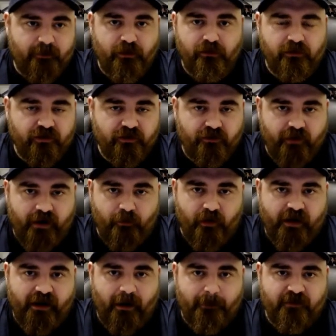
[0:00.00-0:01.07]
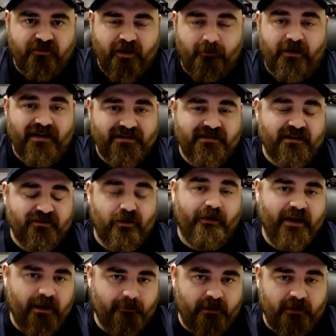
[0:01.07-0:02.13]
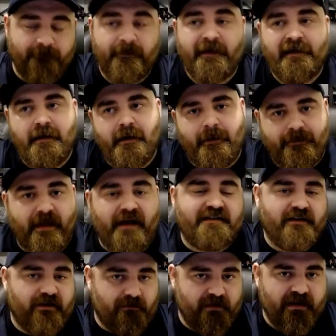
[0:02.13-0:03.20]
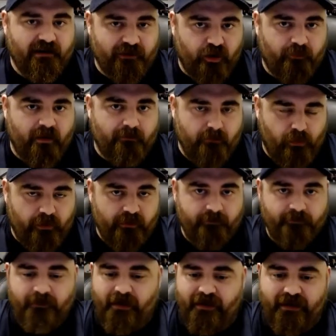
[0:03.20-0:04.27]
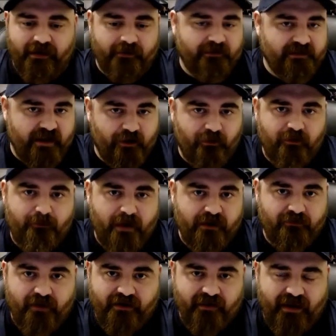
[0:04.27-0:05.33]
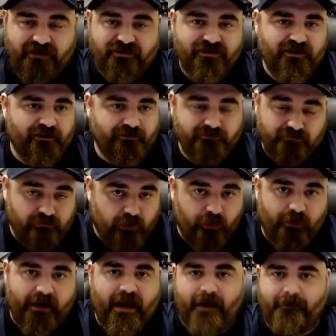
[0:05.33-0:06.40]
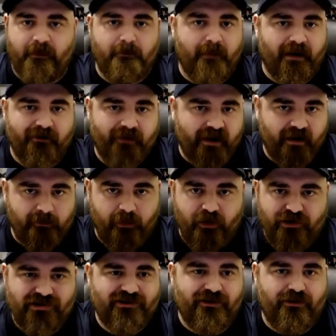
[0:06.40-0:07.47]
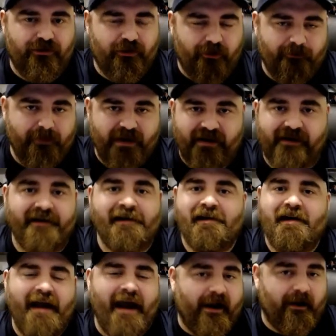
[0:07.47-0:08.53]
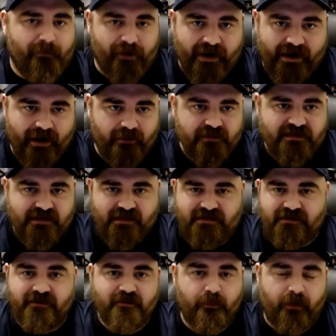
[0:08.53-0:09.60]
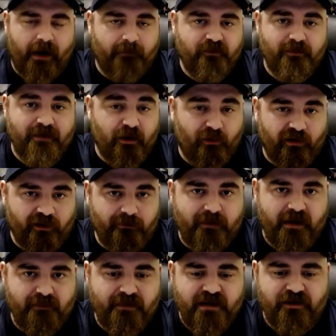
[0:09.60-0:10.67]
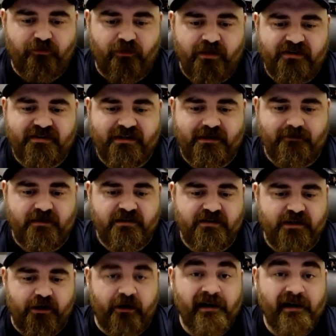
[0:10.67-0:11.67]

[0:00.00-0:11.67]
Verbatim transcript: who looked great working out this summer, and he says Nolan Hickman, that's going to mean a little bit more. Again, did it with Ben Gregg last year. Look what happened. Ben Gregg emerged as a third big, had a breakout season, is primed to be a really big piece for this team this year.